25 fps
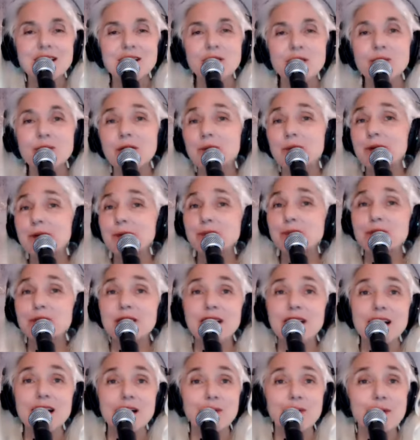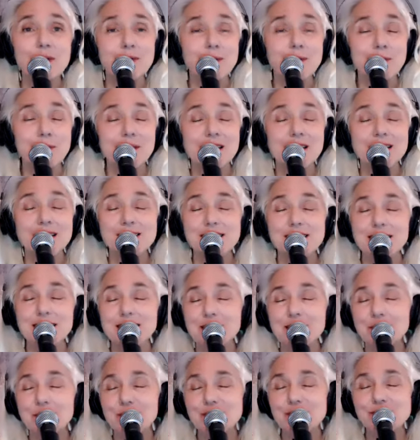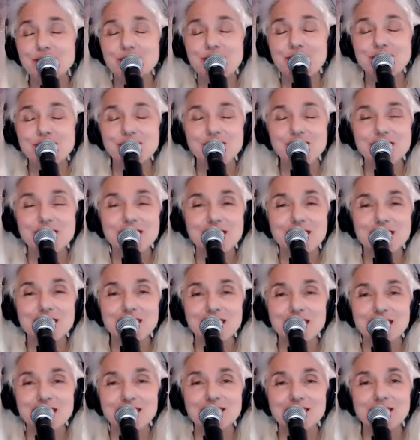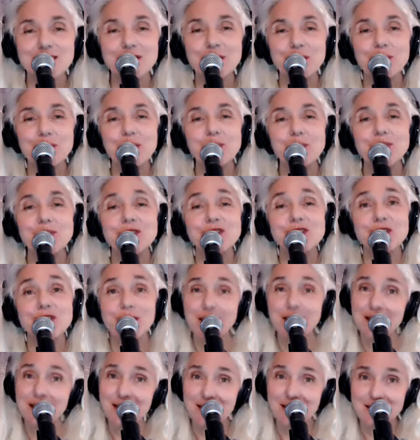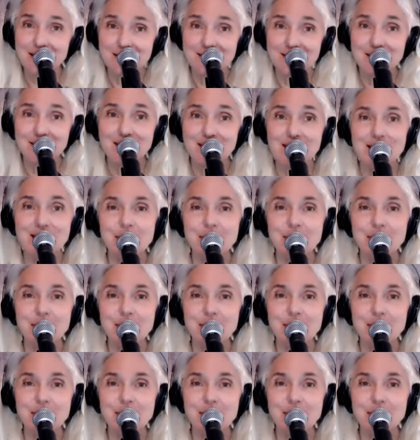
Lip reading: When we pray, when we meditate like we just did, you know, when we chant,